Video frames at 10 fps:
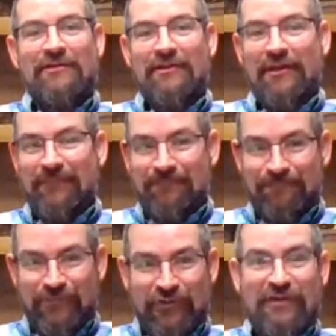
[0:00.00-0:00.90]
like,
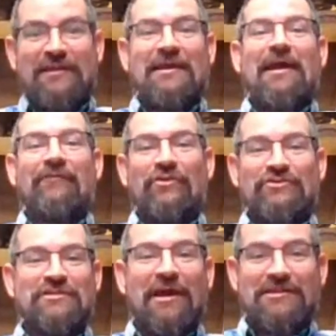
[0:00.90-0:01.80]
you need to have
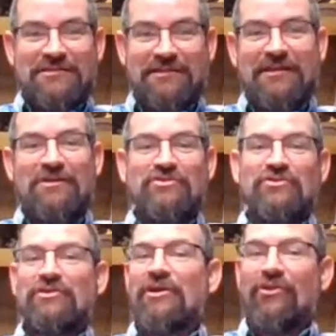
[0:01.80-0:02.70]
those ties to the
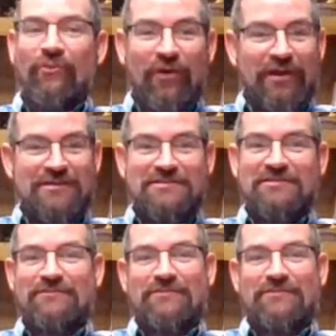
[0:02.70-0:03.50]
industry. Otherwise,